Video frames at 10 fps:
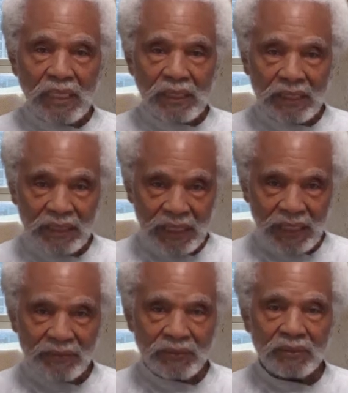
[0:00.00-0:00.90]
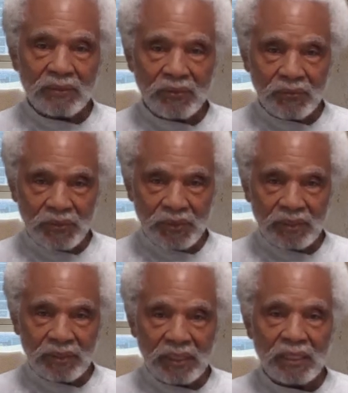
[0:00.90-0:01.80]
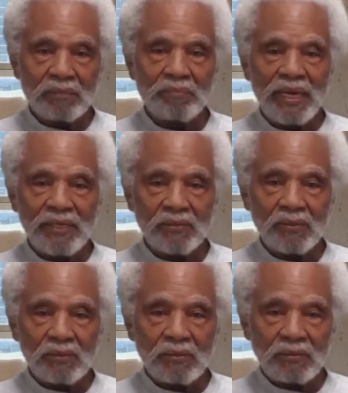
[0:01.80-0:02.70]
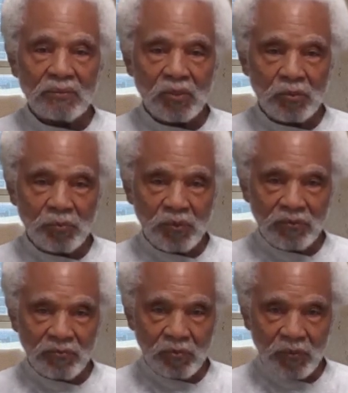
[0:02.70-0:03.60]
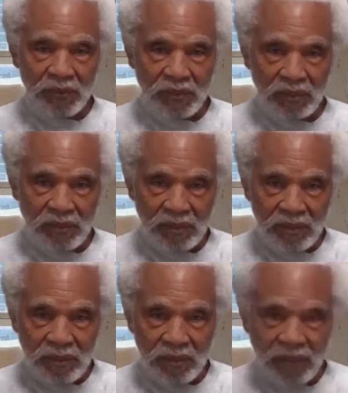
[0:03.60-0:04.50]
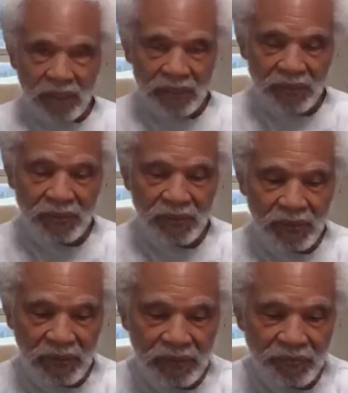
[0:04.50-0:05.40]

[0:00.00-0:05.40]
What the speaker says: The Constitution, getting back to the point from which I started,